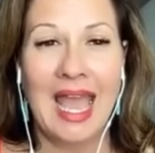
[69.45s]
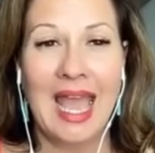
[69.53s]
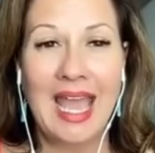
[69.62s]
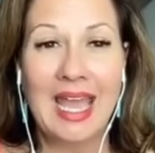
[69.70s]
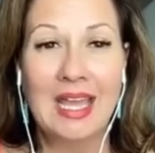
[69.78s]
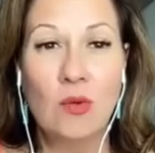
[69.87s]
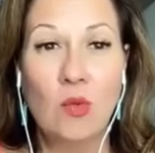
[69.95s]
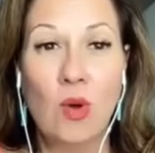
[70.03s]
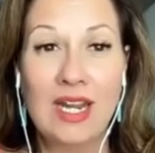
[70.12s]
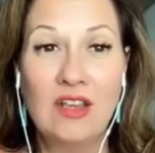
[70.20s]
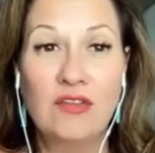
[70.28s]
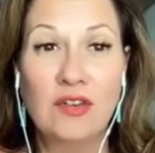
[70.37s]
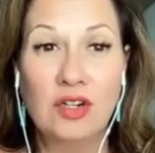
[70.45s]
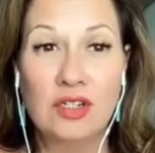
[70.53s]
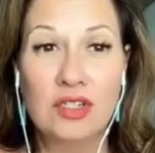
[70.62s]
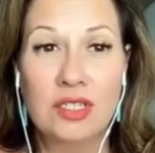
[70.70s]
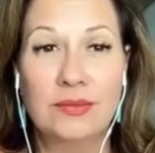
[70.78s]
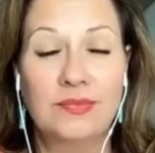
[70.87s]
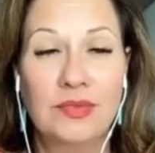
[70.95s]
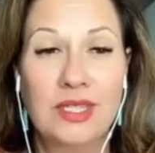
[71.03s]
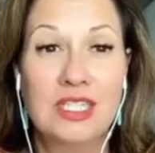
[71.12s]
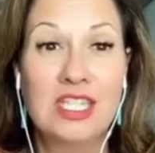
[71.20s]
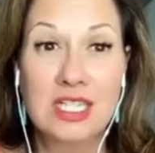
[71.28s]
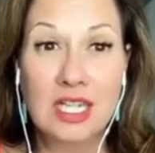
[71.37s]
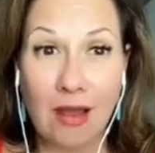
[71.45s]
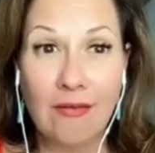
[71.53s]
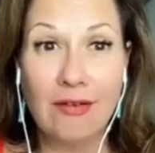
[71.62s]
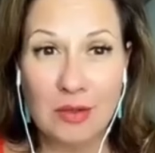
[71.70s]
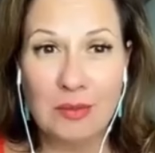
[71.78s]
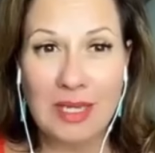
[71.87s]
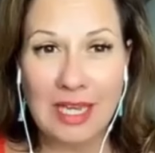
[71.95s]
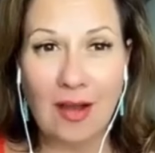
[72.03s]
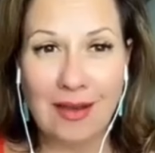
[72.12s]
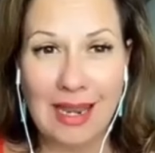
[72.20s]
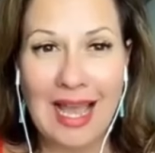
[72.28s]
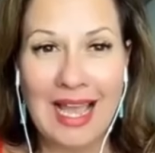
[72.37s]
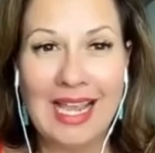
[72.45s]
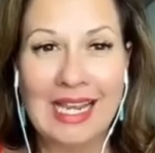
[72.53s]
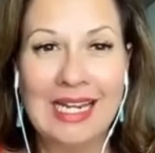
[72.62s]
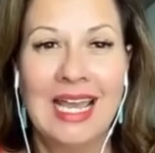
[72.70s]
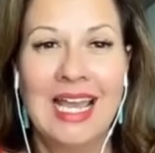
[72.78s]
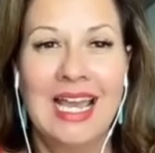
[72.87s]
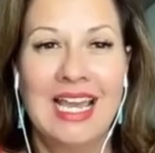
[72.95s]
And when he first discovered me online,